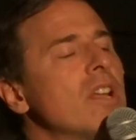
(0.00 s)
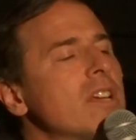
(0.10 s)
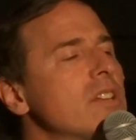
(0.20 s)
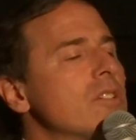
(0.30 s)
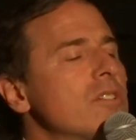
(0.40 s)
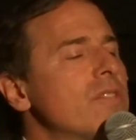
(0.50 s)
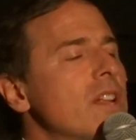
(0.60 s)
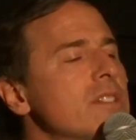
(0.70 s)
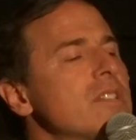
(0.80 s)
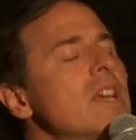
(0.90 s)
or like in
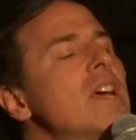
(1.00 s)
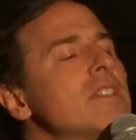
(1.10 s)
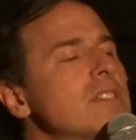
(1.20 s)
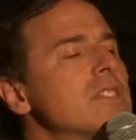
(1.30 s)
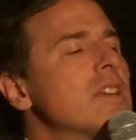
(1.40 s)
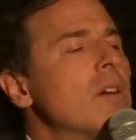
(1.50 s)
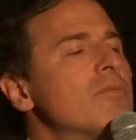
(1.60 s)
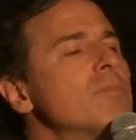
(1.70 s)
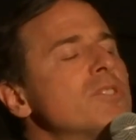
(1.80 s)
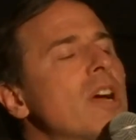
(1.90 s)
Goodfellas, doesn't
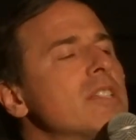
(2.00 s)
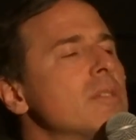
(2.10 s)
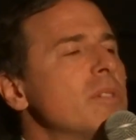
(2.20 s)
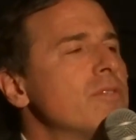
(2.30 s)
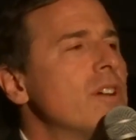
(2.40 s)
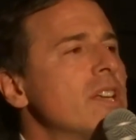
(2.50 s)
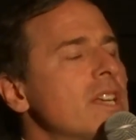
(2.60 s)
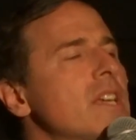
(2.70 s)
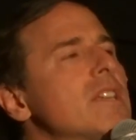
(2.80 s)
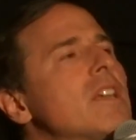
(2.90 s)
come from trying to be
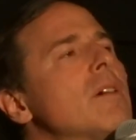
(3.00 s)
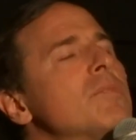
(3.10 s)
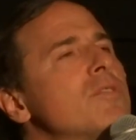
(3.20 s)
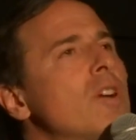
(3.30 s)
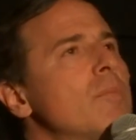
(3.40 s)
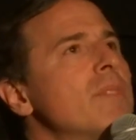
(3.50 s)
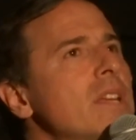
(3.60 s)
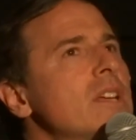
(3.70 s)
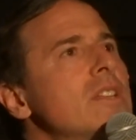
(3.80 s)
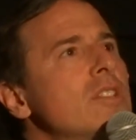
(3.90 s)
funny. It comes from
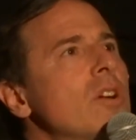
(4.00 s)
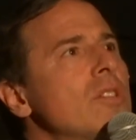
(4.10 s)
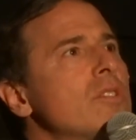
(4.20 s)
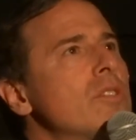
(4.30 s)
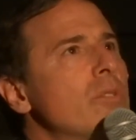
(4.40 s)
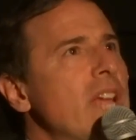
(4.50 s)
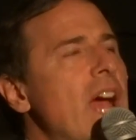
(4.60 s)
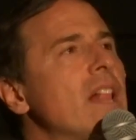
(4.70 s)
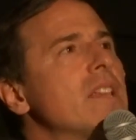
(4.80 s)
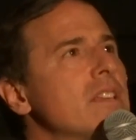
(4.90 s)
the
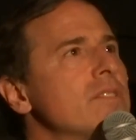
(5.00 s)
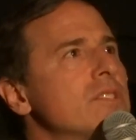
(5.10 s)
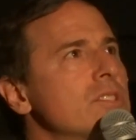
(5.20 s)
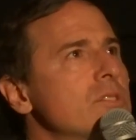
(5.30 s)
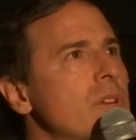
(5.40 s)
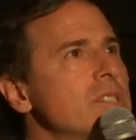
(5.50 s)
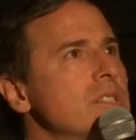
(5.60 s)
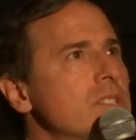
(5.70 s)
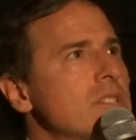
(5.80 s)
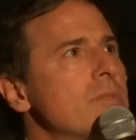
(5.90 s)
reality of the
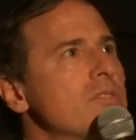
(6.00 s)
situation. It just